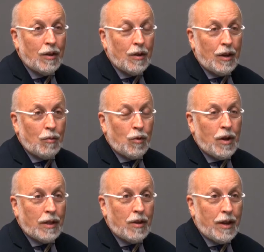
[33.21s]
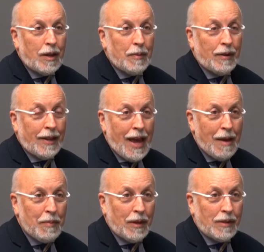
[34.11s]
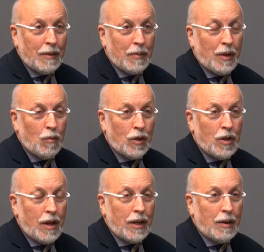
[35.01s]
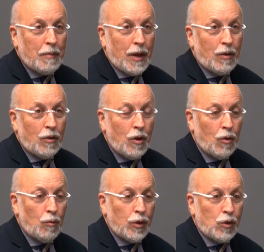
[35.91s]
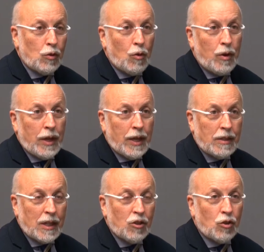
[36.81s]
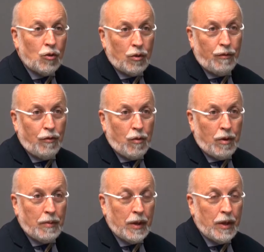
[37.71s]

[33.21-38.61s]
we're not talking about capping something, we're talking about restoring its external form.